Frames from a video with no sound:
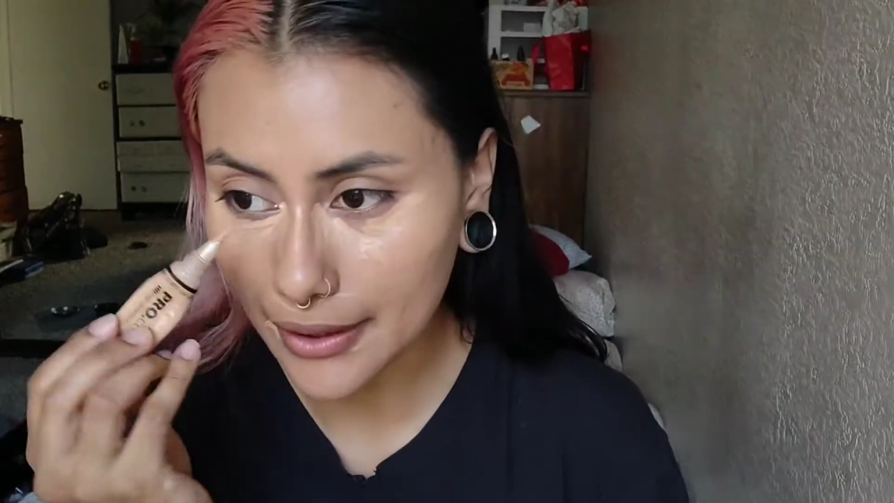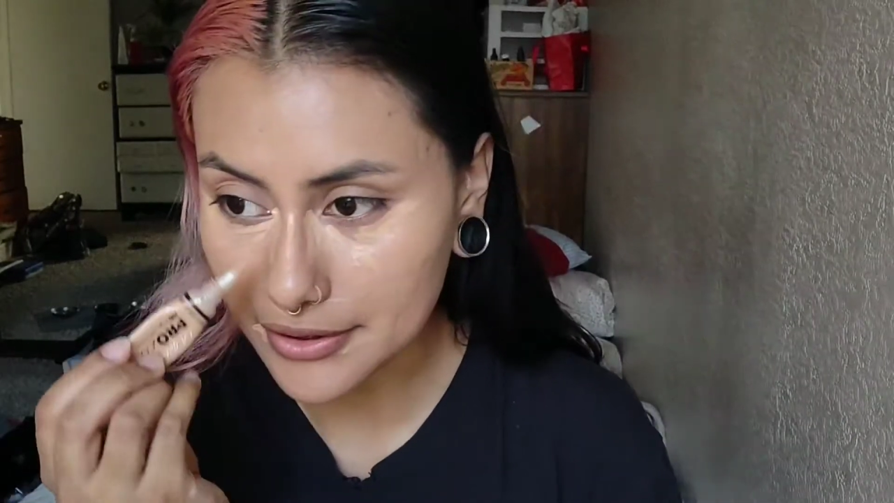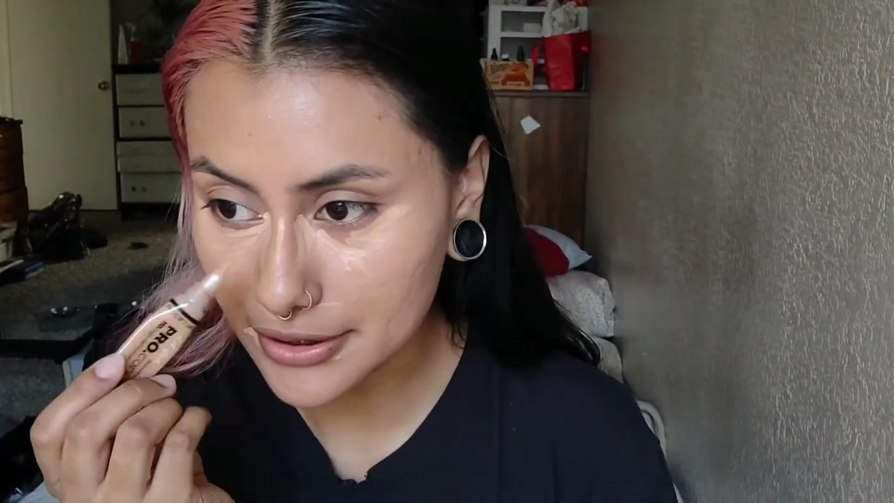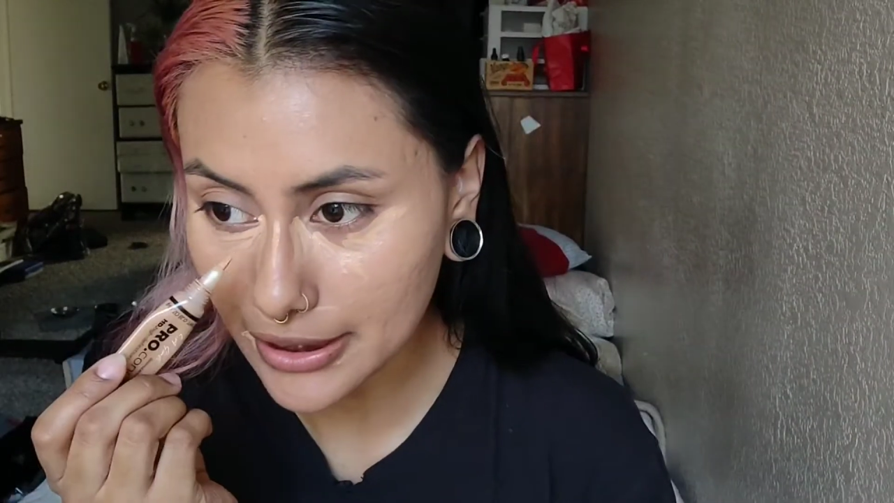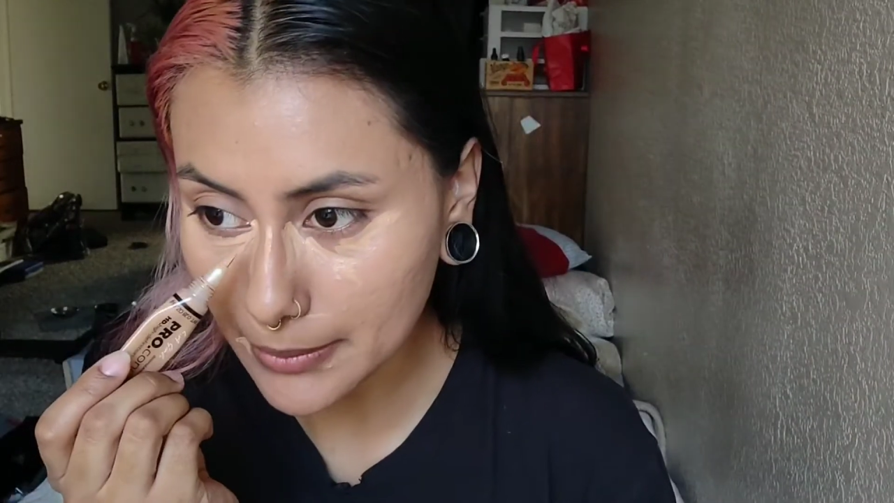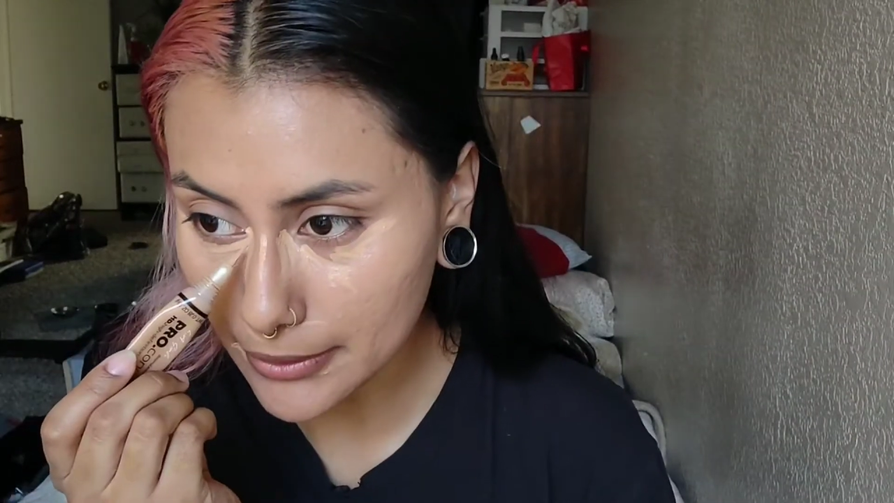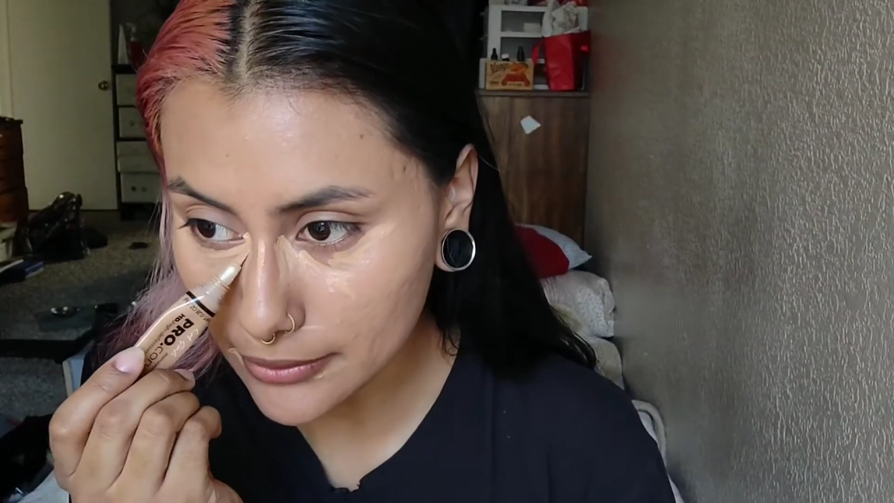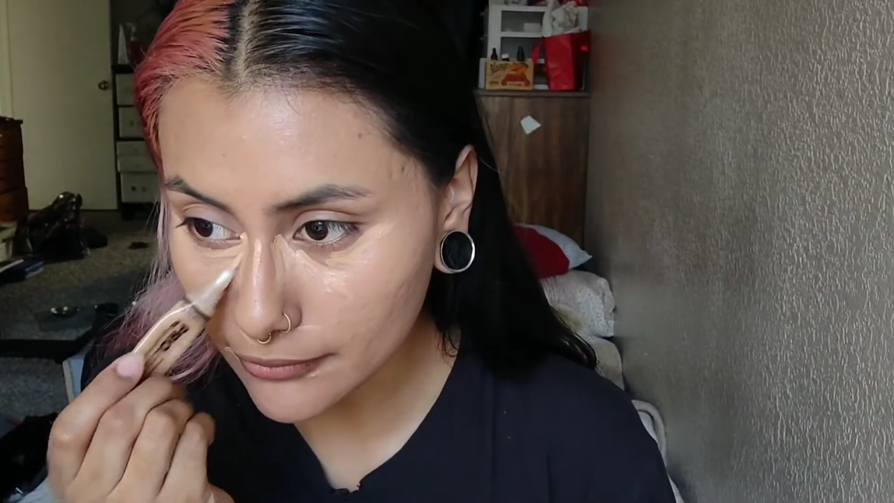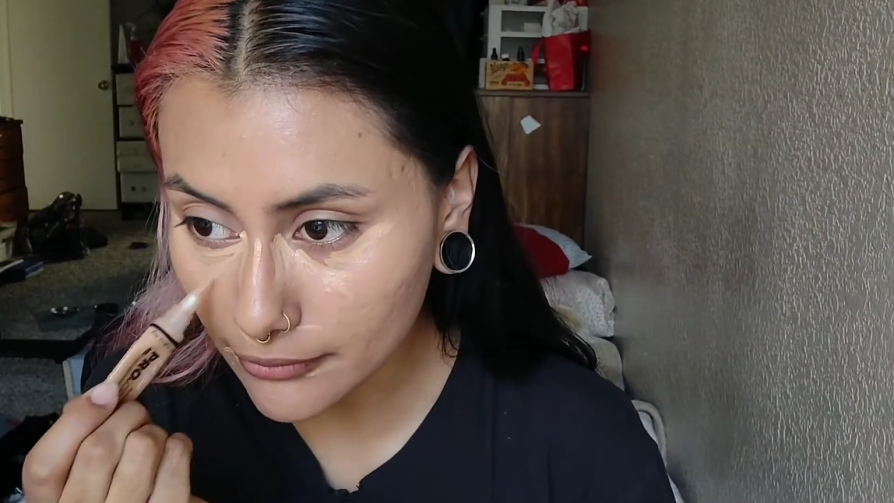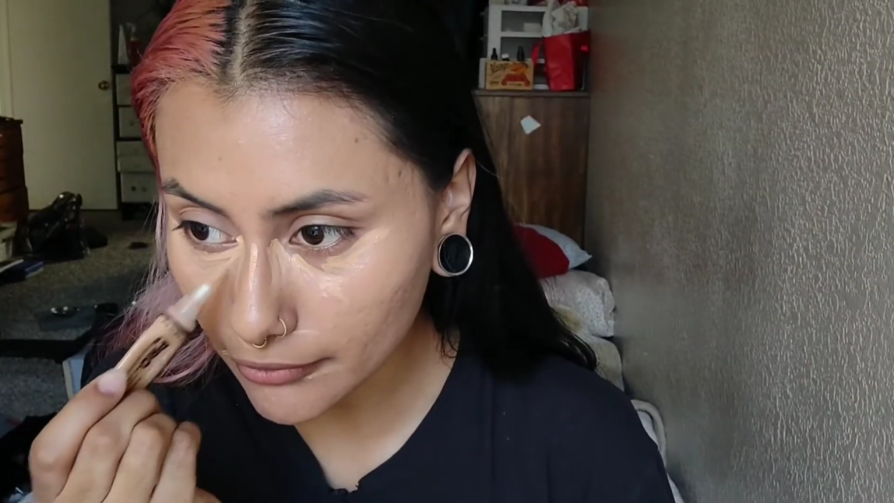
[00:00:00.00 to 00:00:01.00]
I just keep it
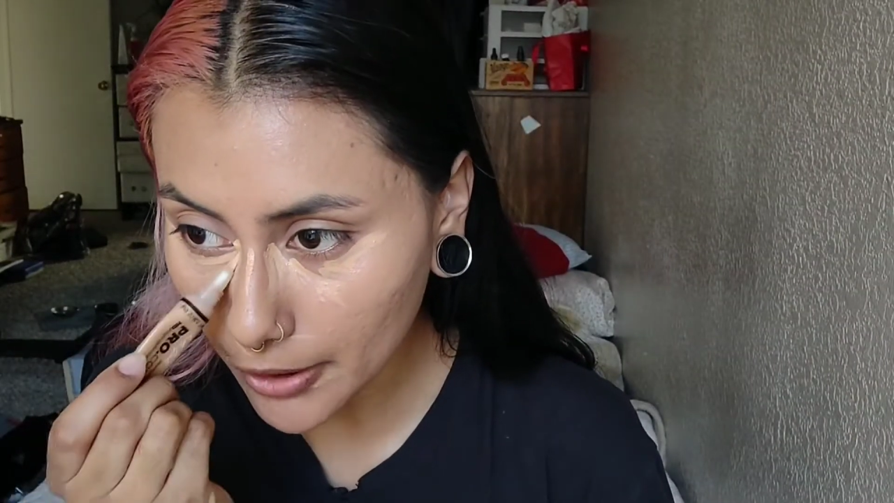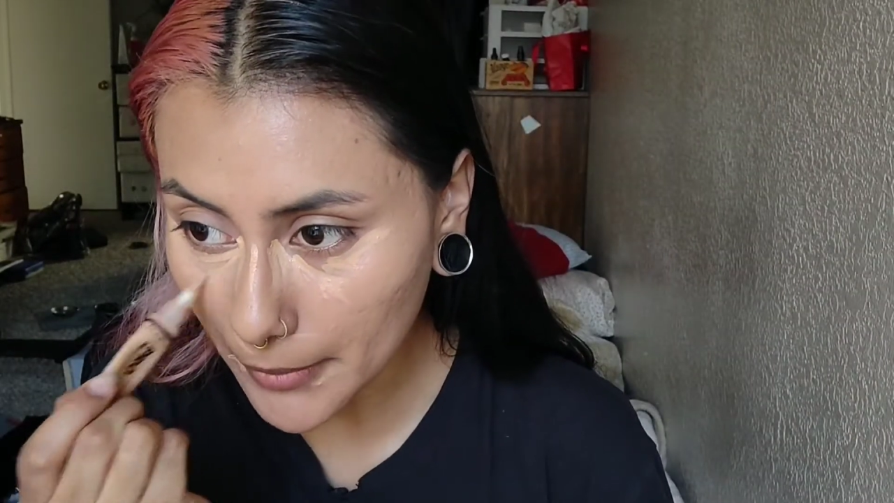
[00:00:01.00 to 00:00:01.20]
for